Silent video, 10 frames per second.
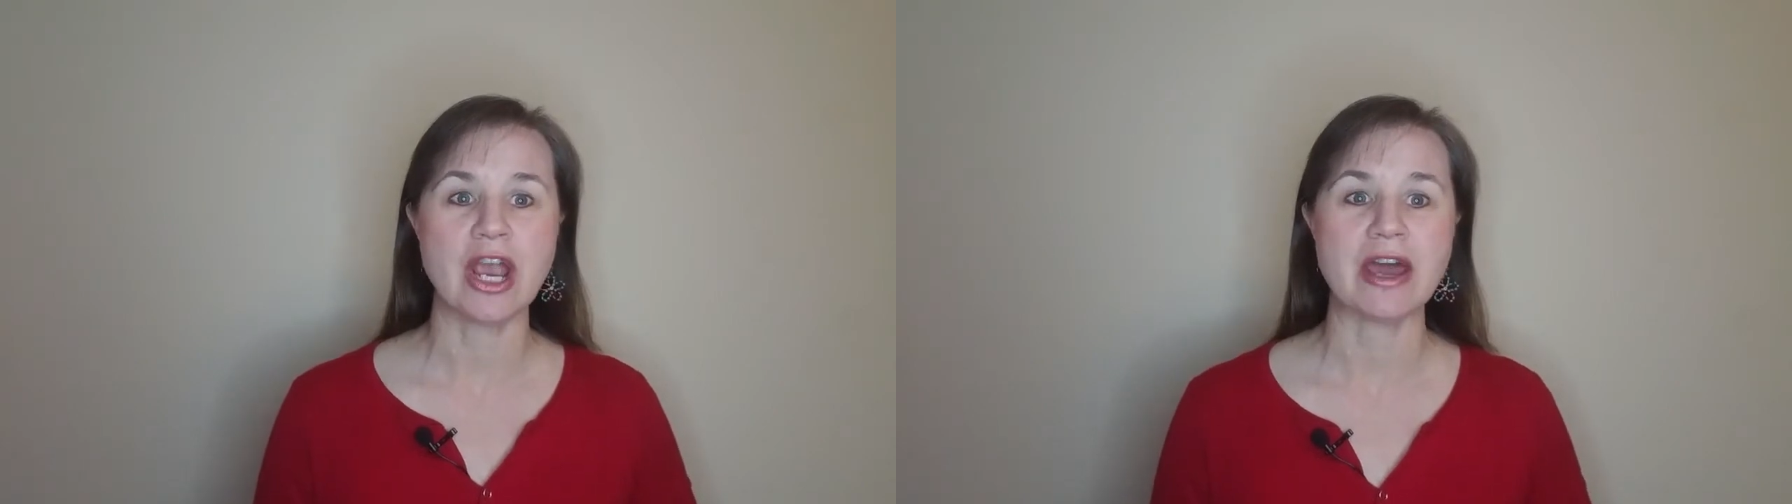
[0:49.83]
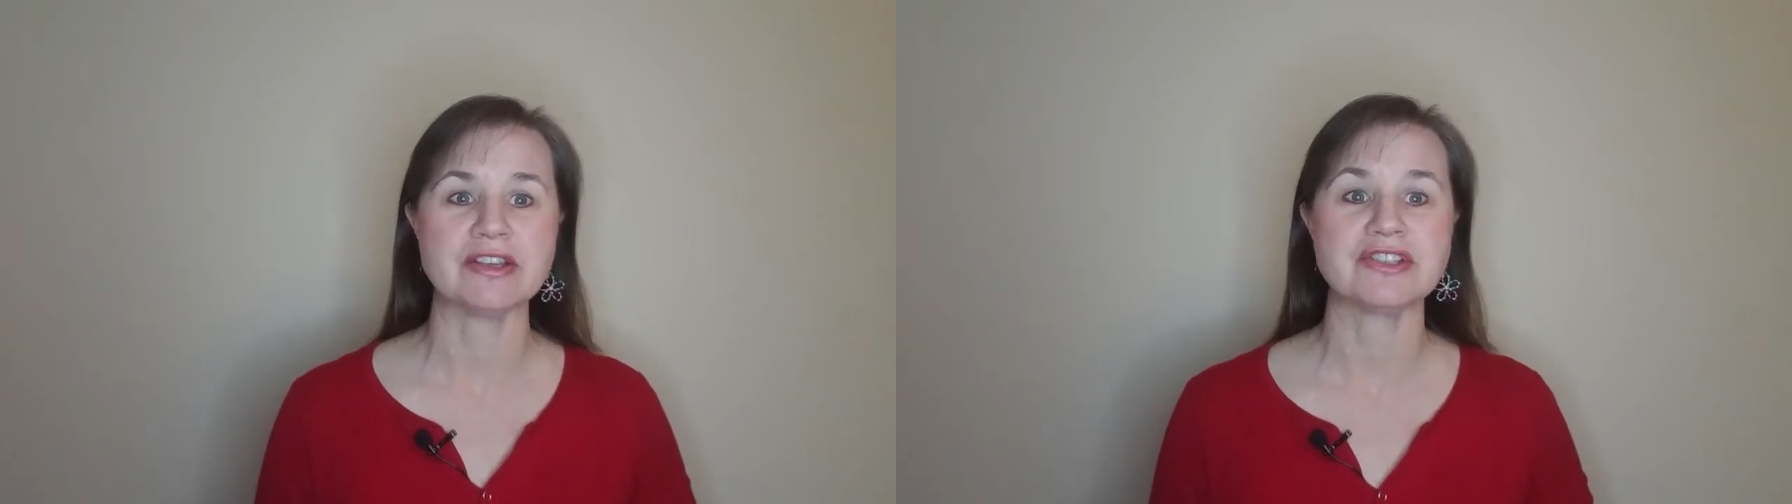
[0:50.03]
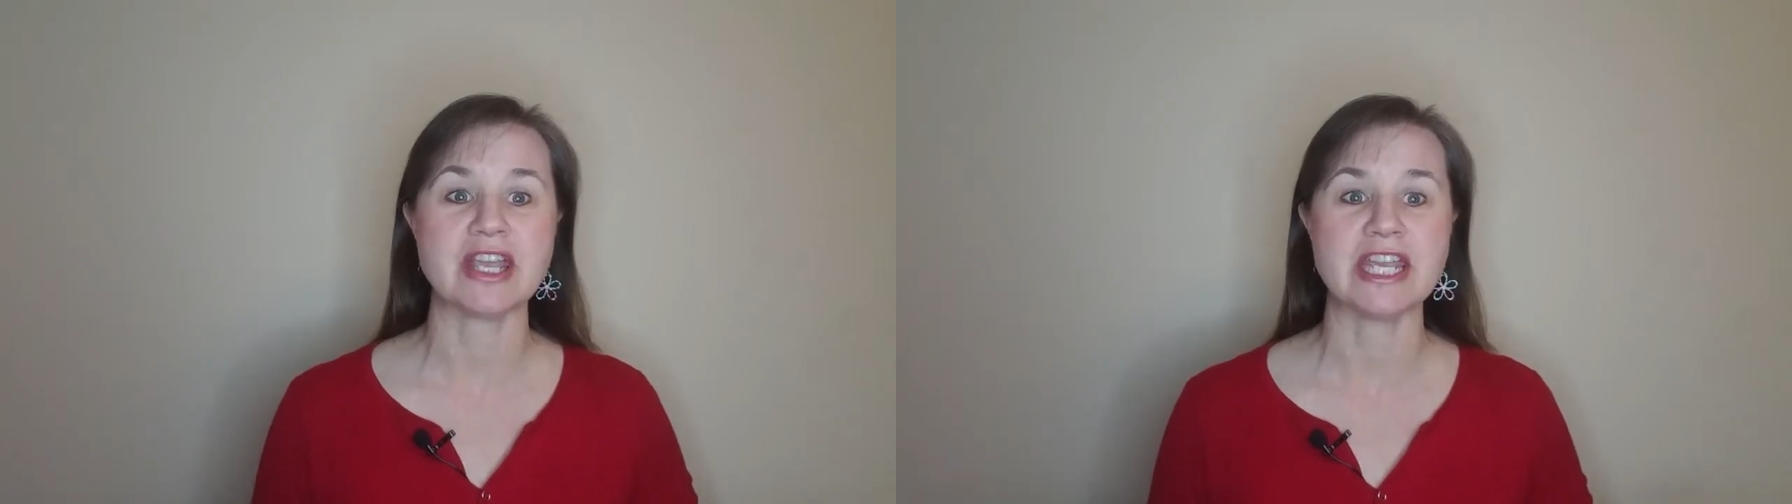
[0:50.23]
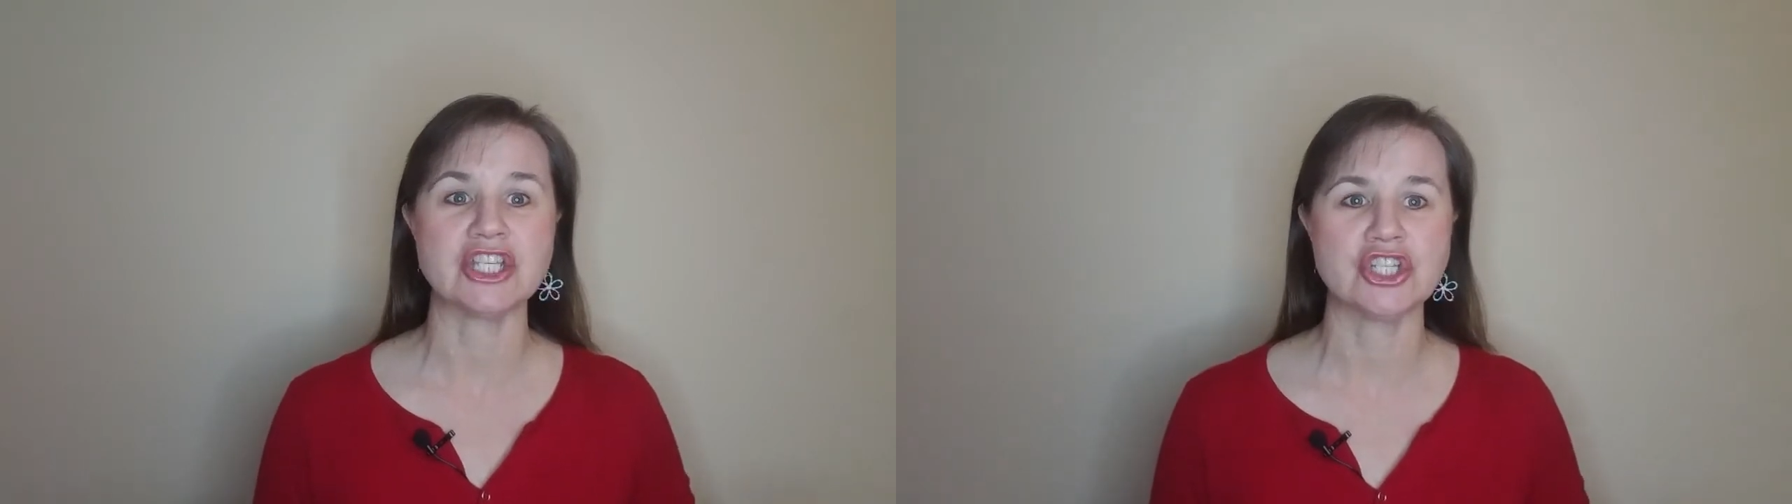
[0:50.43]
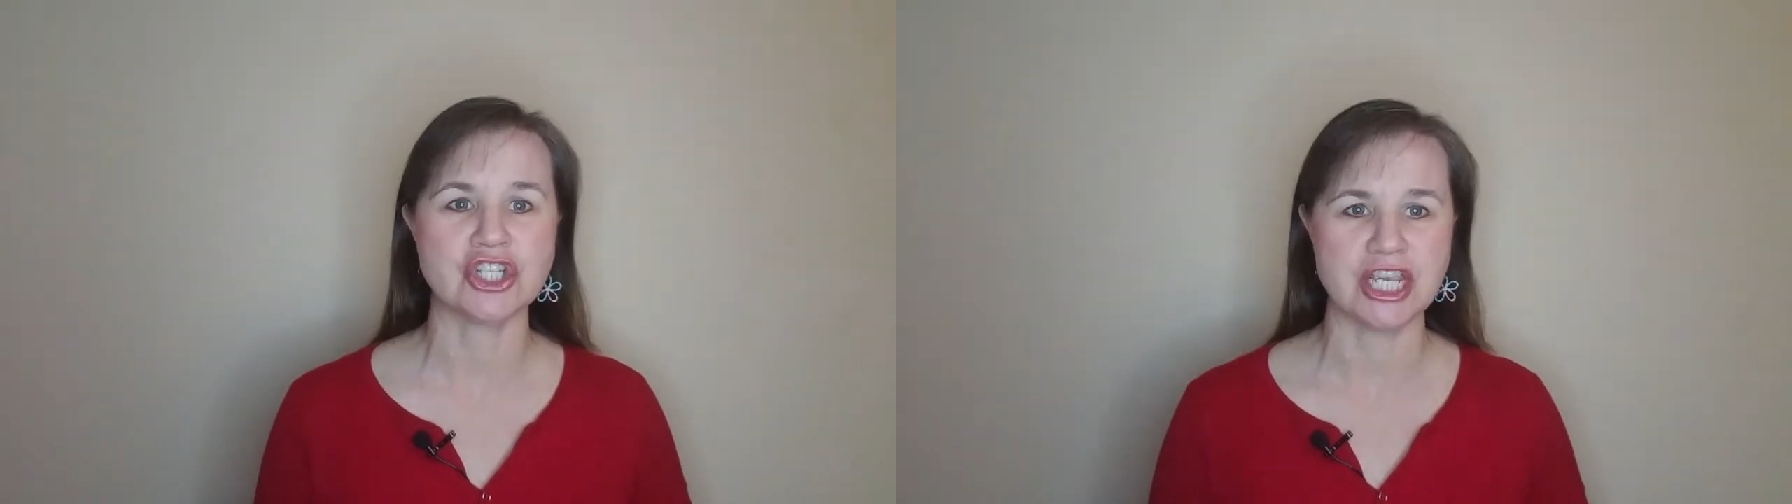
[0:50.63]
how to say
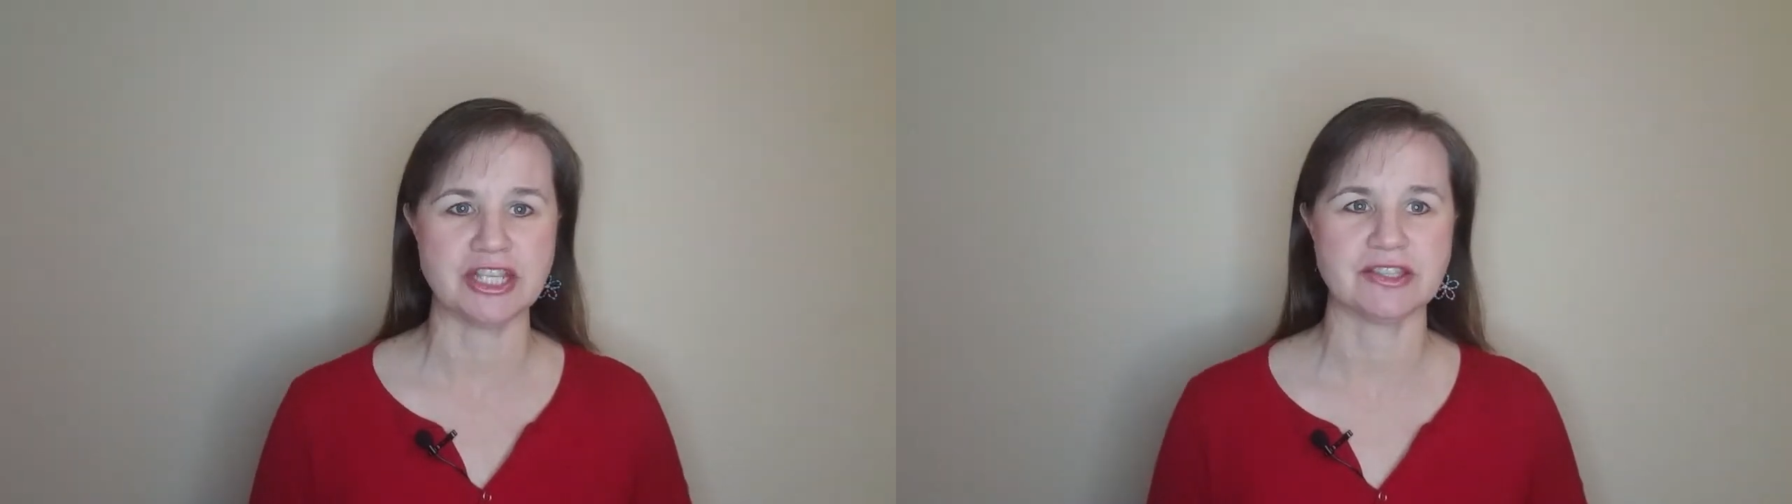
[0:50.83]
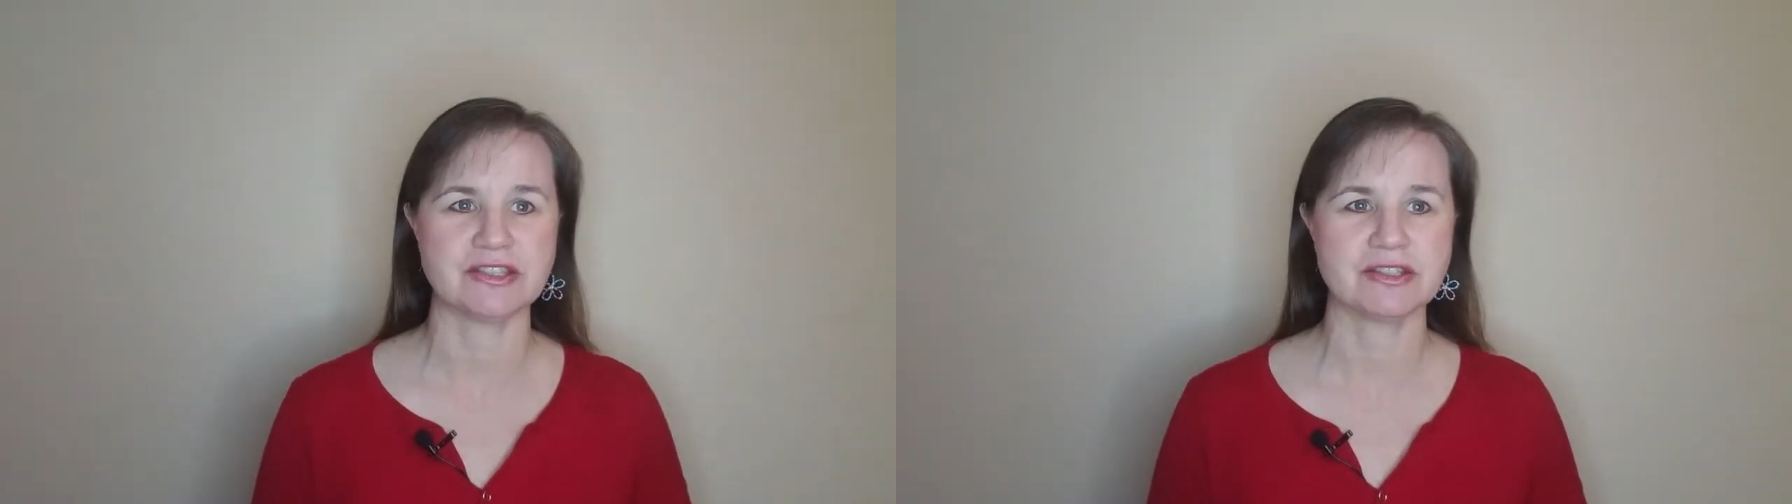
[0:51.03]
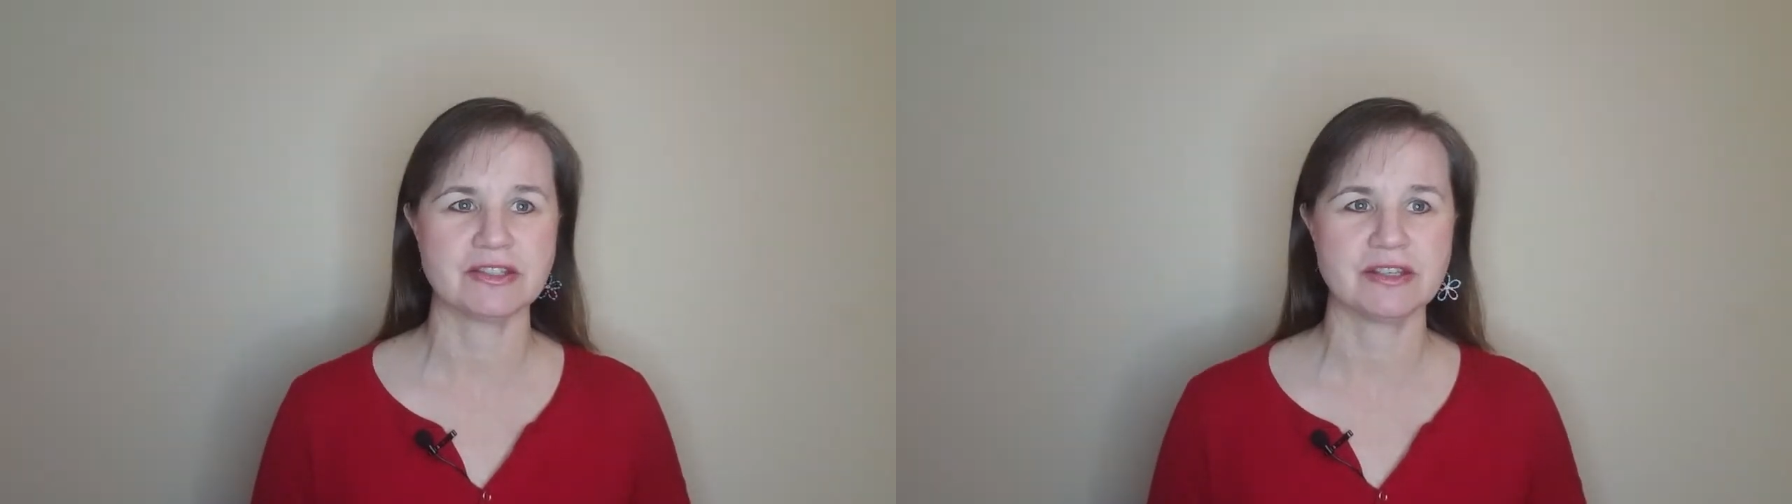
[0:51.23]
sheets.